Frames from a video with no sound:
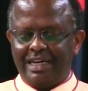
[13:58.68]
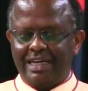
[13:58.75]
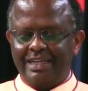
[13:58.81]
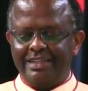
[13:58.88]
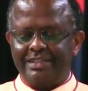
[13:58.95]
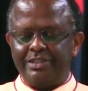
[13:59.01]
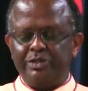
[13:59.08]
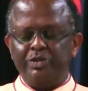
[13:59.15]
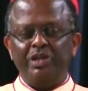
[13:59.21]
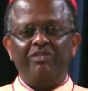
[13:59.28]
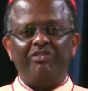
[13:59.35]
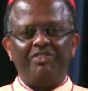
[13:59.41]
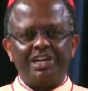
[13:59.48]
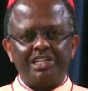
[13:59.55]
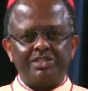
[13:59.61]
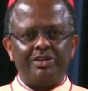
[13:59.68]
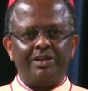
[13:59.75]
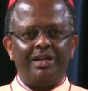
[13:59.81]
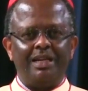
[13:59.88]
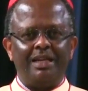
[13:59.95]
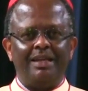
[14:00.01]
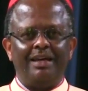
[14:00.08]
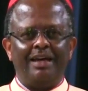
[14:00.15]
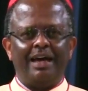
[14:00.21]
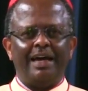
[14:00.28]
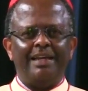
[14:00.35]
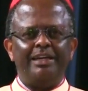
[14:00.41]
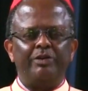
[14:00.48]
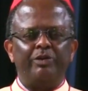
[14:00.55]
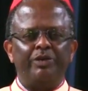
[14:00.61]
And it's universal
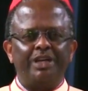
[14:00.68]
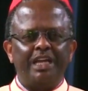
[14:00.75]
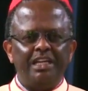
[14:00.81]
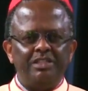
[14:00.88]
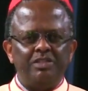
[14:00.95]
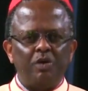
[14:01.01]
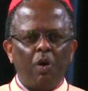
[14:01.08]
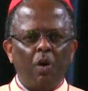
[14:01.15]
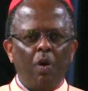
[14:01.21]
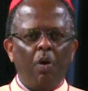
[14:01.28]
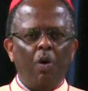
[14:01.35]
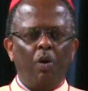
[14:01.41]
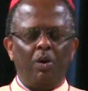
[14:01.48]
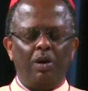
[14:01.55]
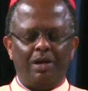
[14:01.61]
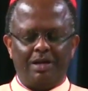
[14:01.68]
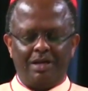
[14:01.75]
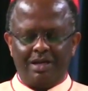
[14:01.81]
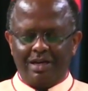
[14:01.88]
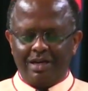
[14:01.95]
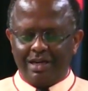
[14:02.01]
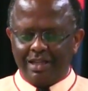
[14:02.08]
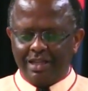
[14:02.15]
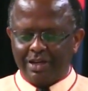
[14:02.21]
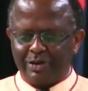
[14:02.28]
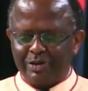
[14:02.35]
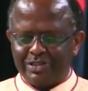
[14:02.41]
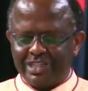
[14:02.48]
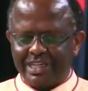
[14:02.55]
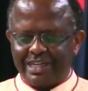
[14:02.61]
and it contains all the
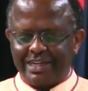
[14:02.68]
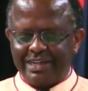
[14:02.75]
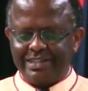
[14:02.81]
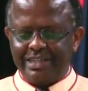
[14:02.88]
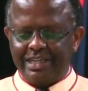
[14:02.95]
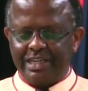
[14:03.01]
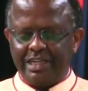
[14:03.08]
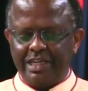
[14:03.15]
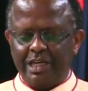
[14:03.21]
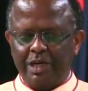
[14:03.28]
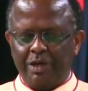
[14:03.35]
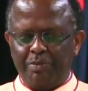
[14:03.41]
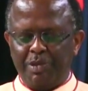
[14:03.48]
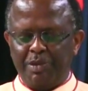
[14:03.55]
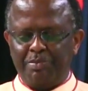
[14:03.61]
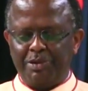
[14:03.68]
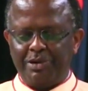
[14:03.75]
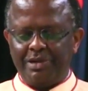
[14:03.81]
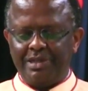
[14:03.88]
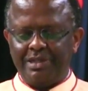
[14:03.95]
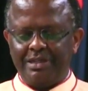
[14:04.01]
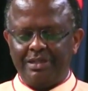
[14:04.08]
consecrated people.